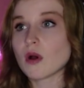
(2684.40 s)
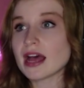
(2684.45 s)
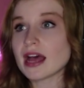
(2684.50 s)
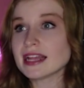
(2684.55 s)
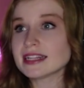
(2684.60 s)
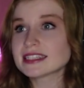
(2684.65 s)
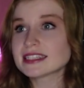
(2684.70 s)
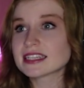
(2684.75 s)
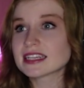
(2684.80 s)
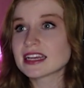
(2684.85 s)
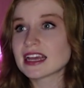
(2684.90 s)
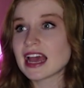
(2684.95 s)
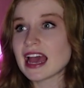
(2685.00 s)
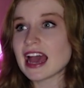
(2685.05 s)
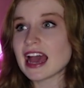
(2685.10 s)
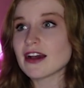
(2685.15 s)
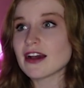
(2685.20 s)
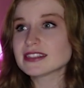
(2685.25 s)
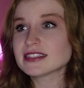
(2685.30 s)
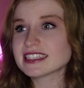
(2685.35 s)
What?
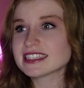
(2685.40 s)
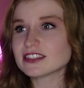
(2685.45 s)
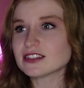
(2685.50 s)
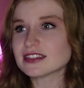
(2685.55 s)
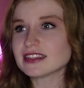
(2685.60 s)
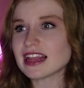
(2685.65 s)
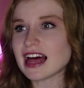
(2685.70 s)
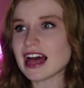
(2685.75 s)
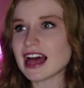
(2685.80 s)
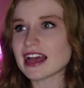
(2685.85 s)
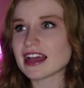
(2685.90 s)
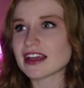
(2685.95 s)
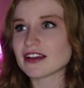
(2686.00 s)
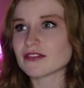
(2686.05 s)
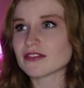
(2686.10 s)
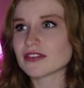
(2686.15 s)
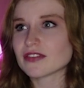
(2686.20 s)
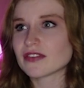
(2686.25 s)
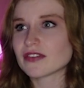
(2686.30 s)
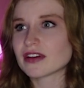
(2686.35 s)
How is he still
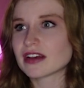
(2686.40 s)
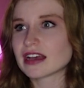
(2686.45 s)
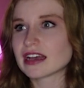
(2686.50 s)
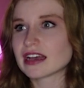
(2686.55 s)
alive?